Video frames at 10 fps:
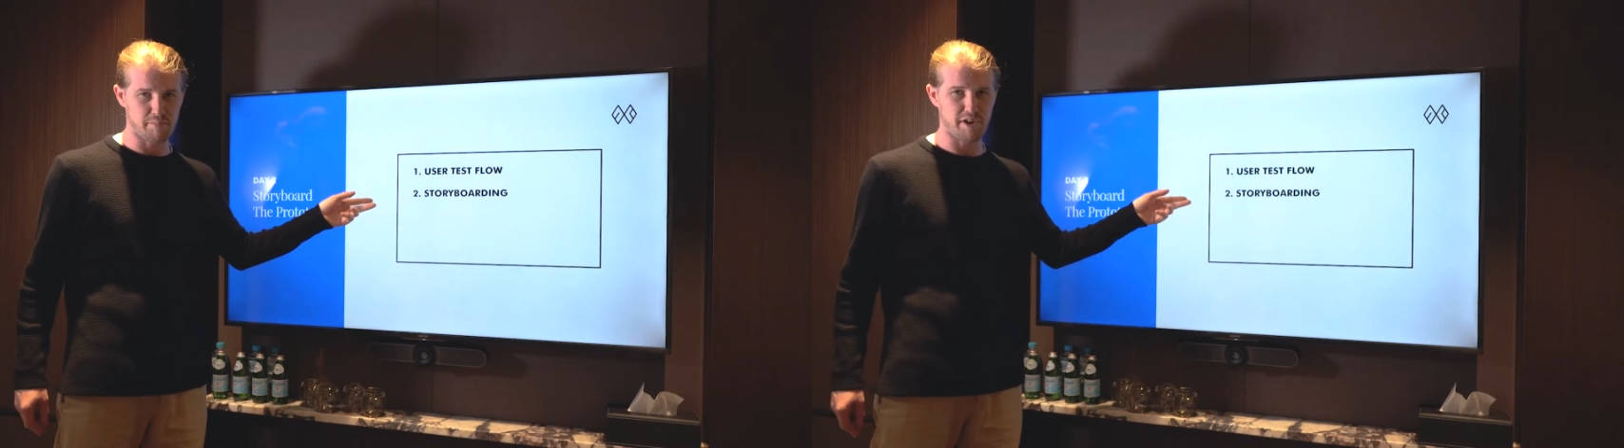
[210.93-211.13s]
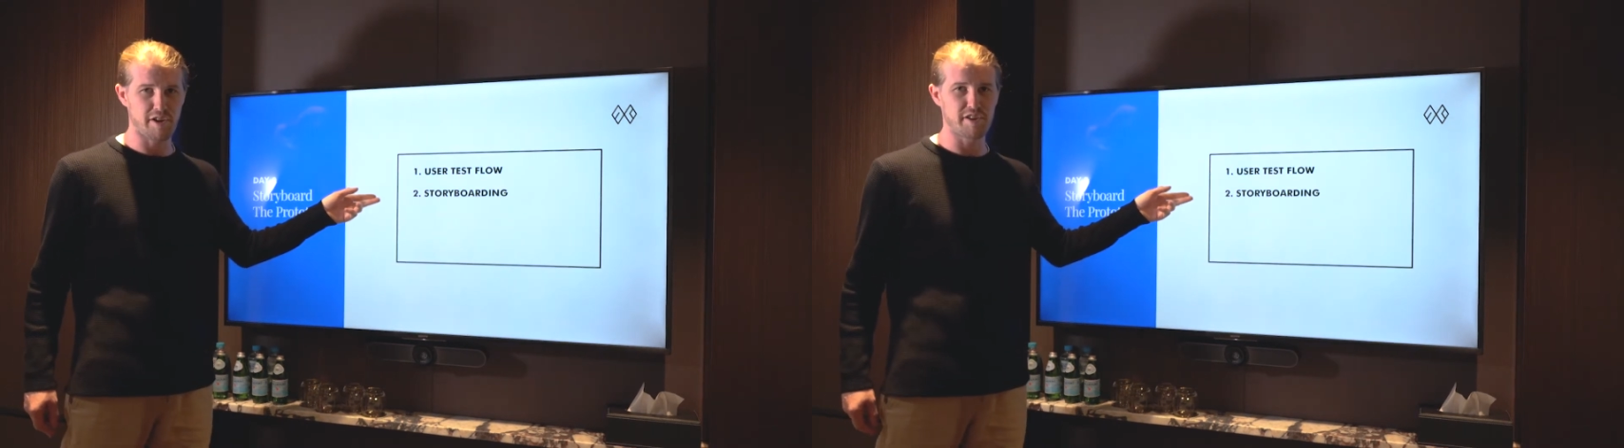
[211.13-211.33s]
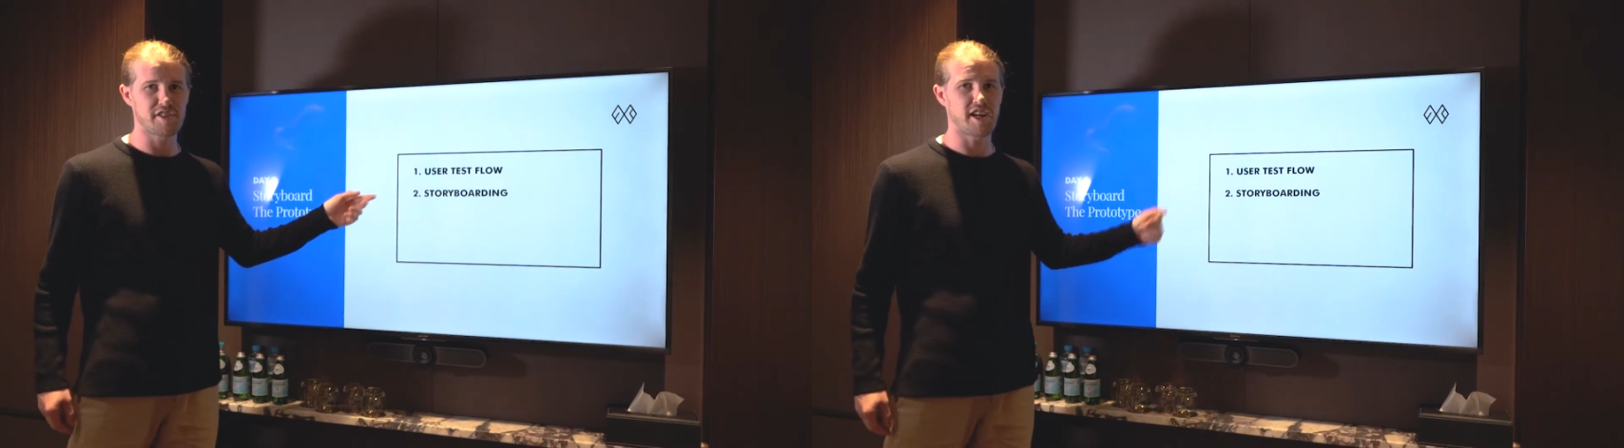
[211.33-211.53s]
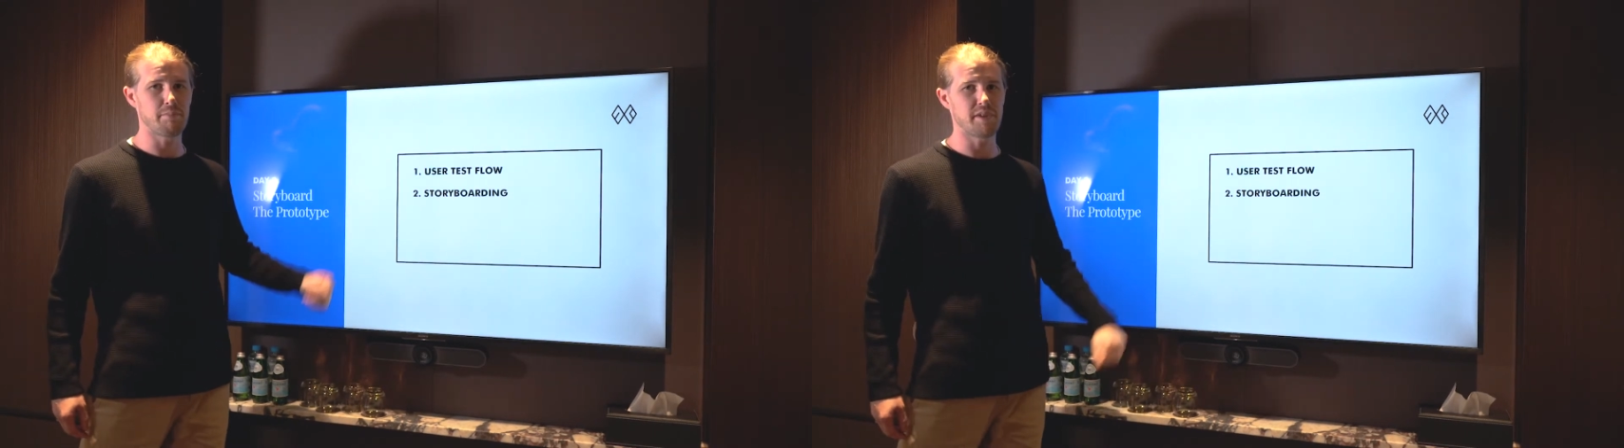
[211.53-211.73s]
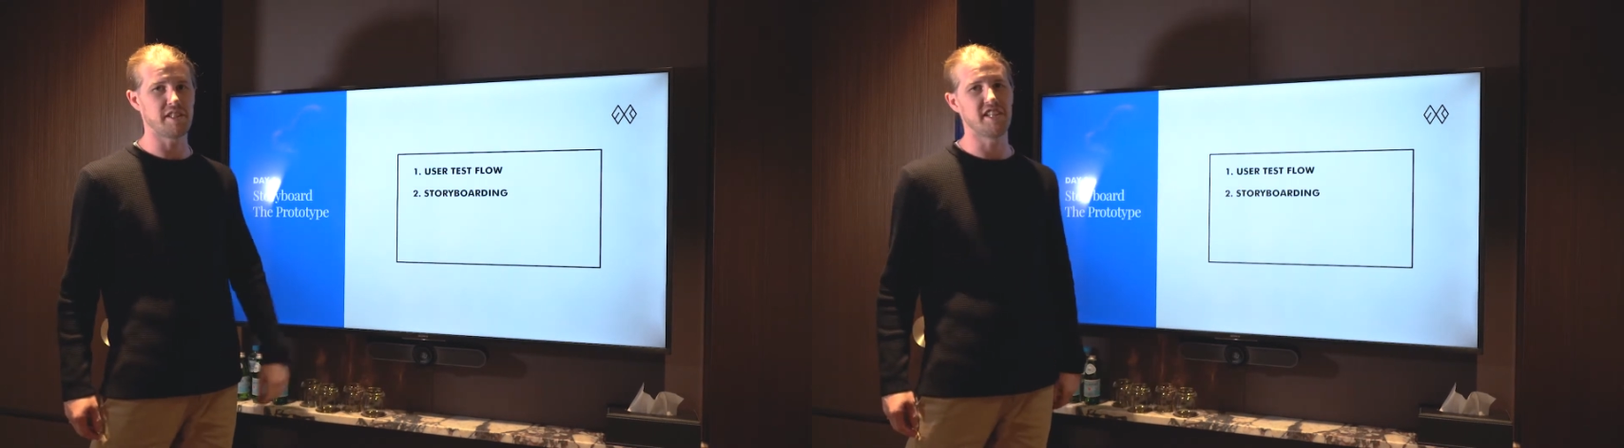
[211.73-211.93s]

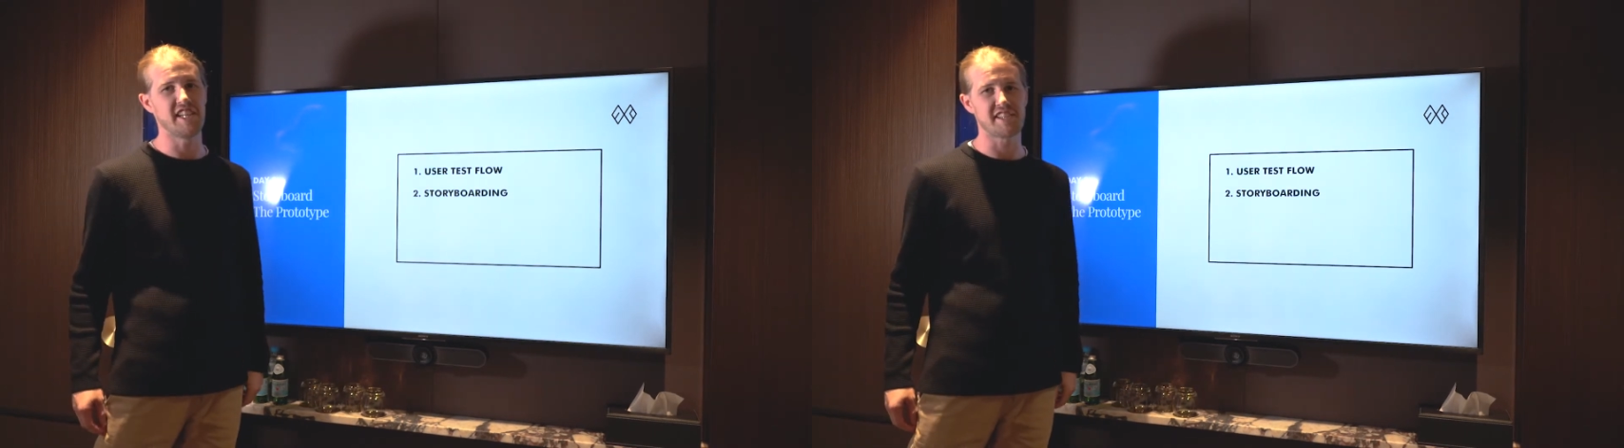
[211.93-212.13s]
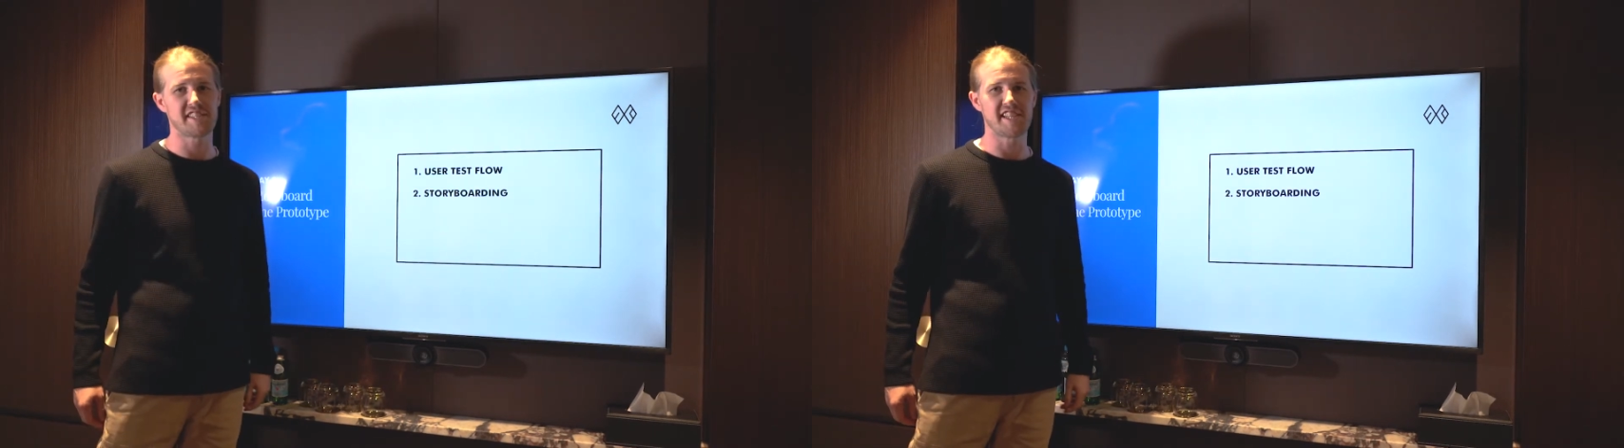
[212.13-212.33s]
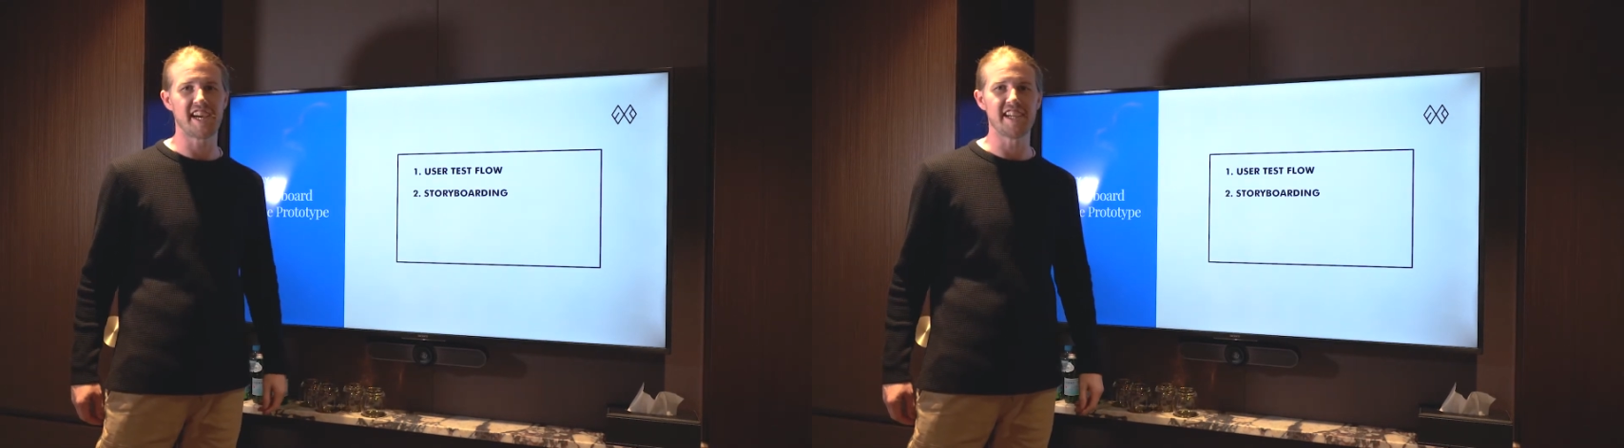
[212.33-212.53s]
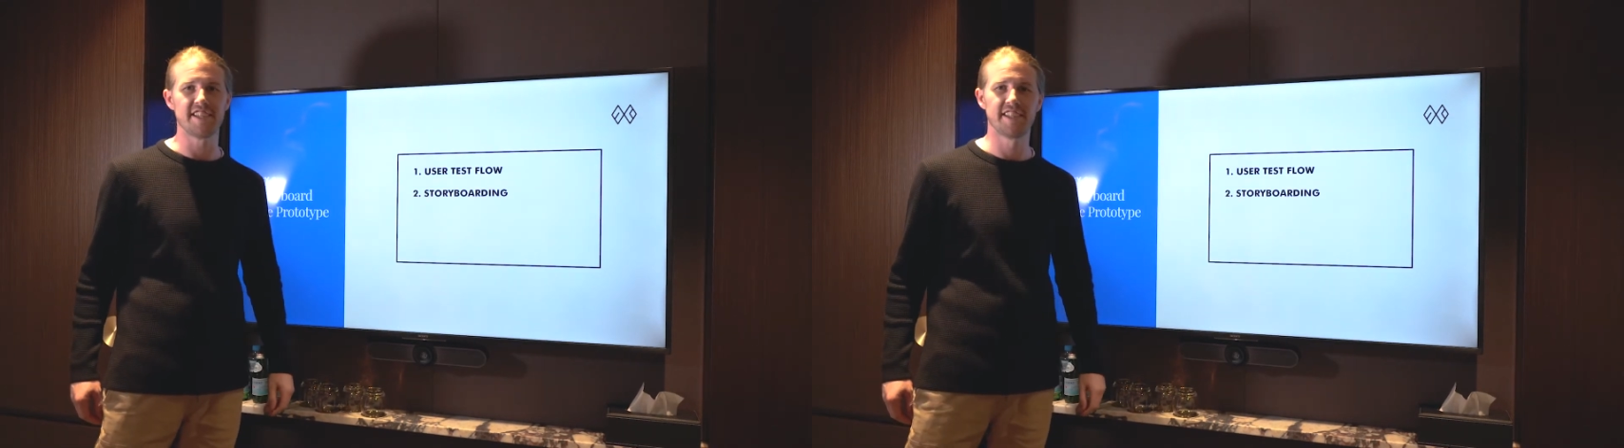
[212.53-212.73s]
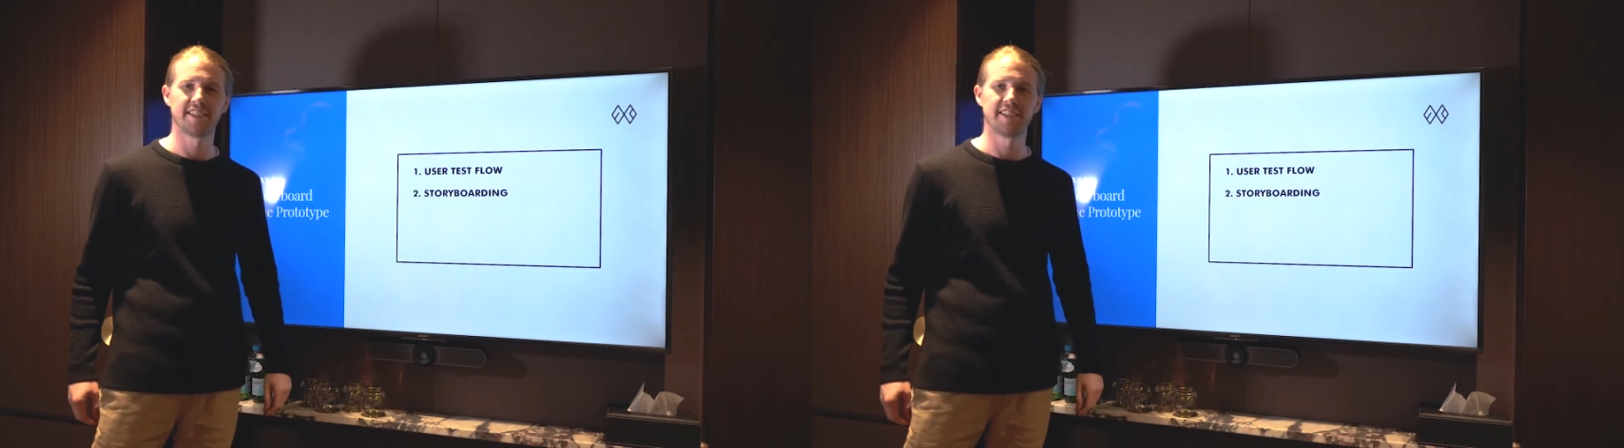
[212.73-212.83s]
prototyping the next day.